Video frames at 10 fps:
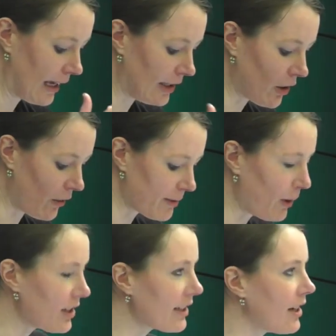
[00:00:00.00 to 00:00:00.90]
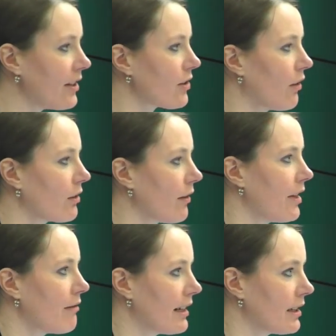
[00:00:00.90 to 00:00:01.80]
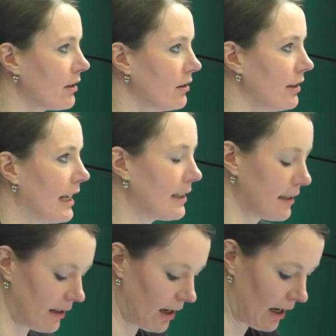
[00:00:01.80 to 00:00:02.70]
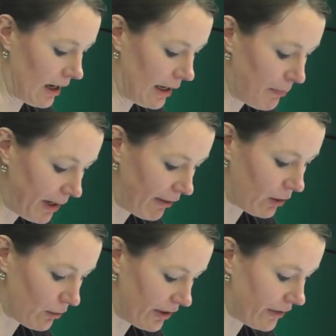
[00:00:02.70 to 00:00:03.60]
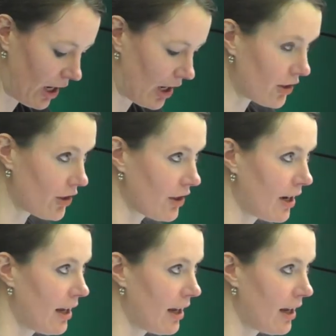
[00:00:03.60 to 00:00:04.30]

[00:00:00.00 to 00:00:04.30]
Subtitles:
And corresponding to historical, theoretical, and empirical research